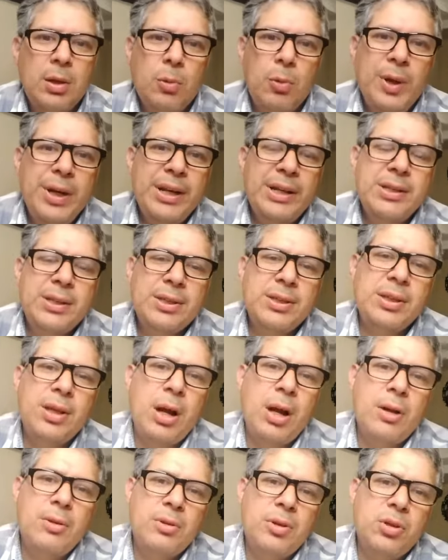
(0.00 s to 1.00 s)
We need to
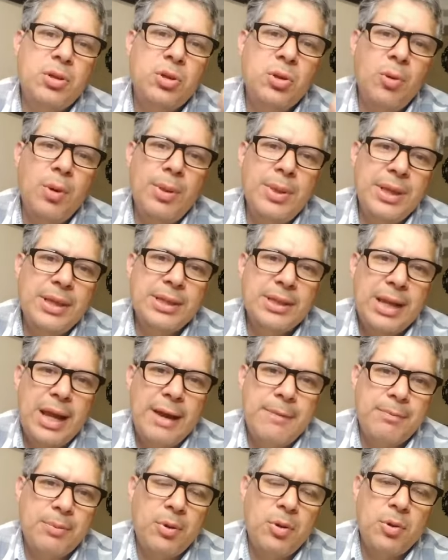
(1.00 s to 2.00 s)
start doing these
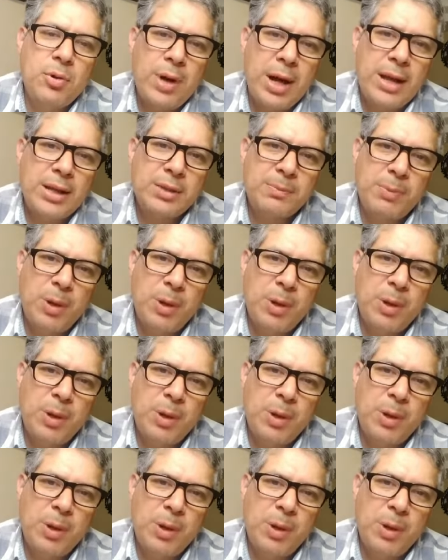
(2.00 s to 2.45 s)
live programs,